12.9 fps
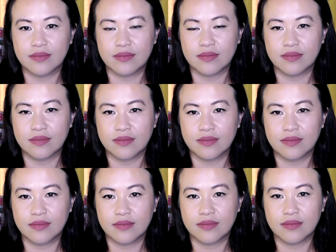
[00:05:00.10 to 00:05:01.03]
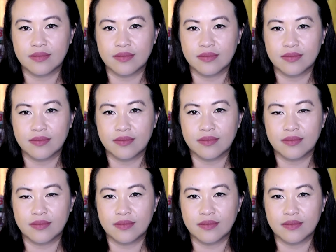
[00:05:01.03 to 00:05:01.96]

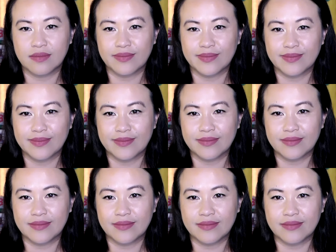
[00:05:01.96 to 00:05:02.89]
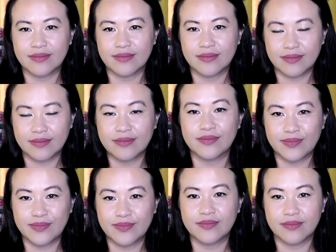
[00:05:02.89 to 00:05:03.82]

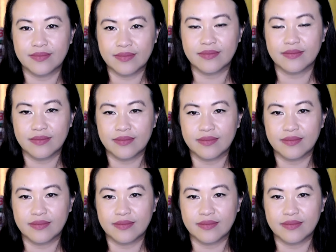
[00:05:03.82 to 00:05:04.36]
(silent)